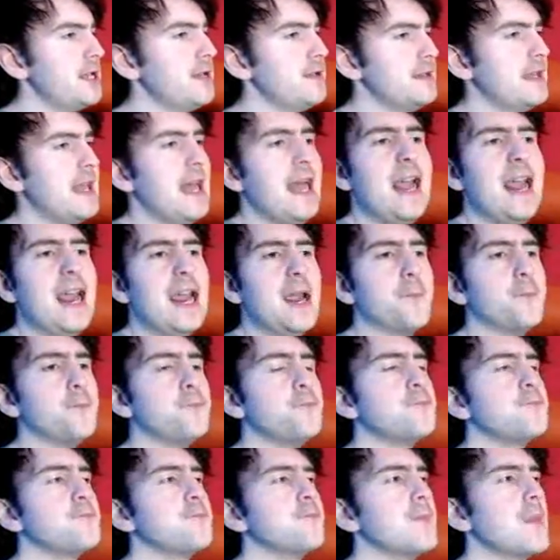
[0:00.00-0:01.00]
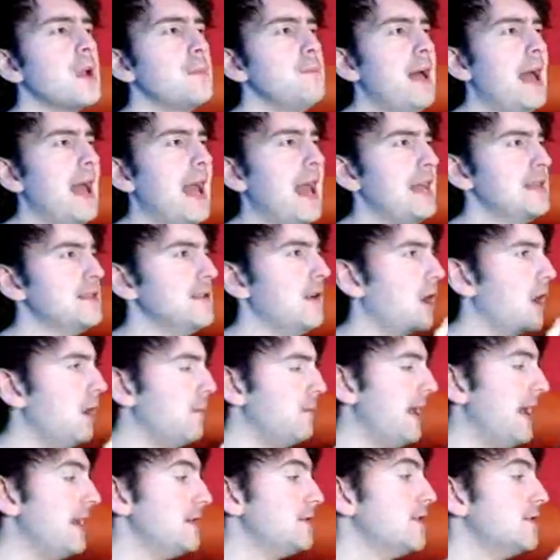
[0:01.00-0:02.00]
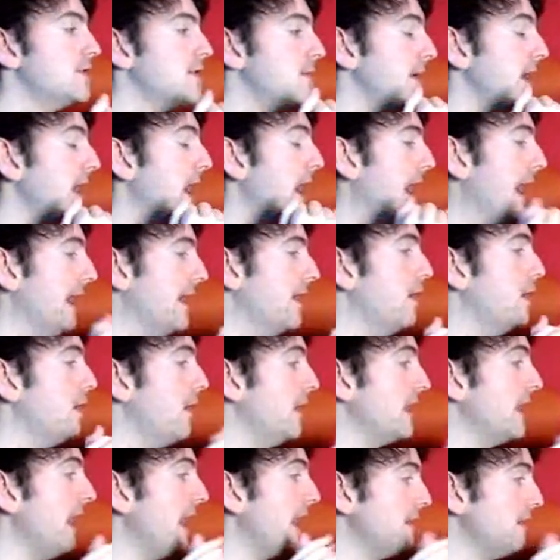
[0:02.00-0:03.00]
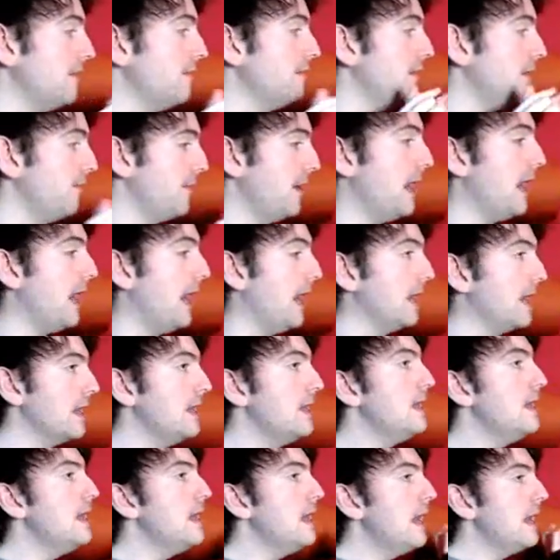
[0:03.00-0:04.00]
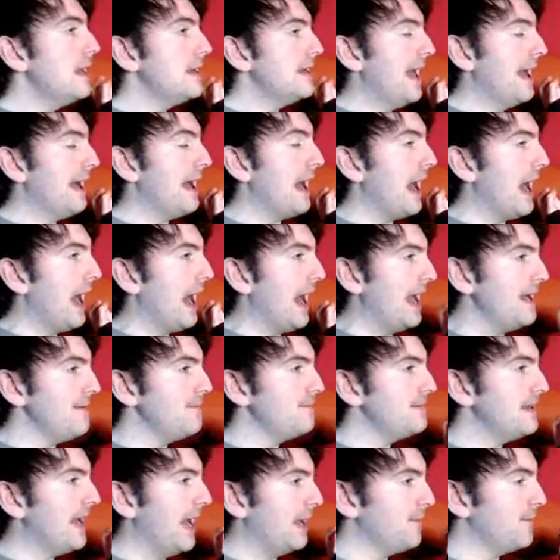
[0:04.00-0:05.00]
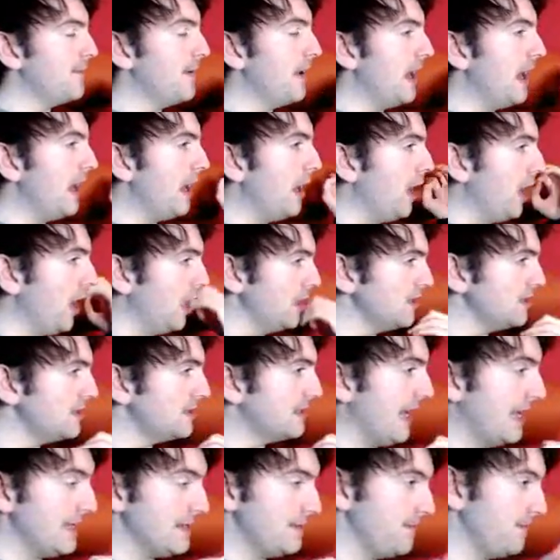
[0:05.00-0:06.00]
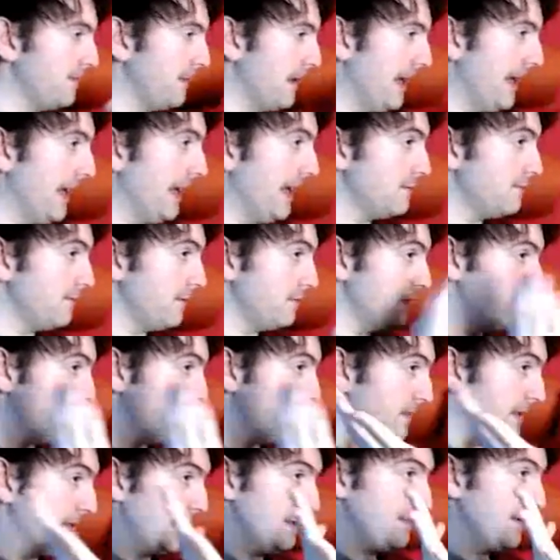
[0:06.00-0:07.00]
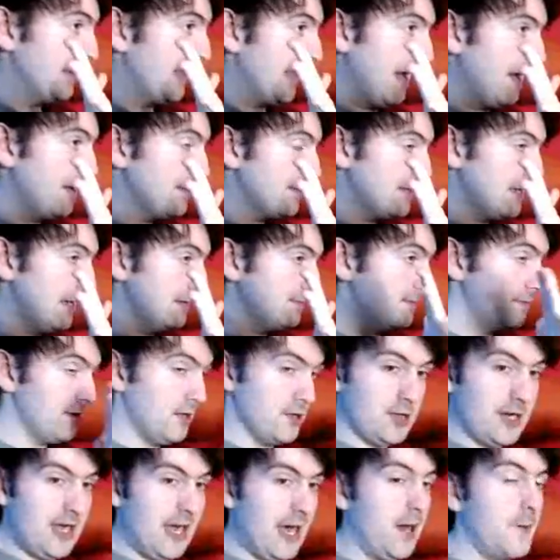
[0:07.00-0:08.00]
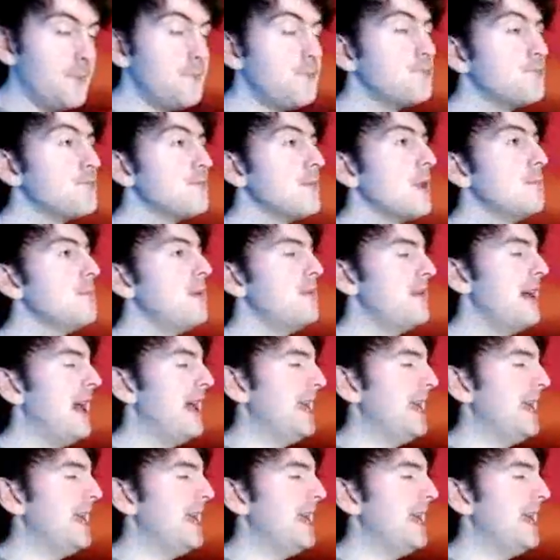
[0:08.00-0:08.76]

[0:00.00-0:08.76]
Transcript: new name pays homage to something iconic in your park. Now for us that's fine because obviously we've been there for countless times of lockdown. But for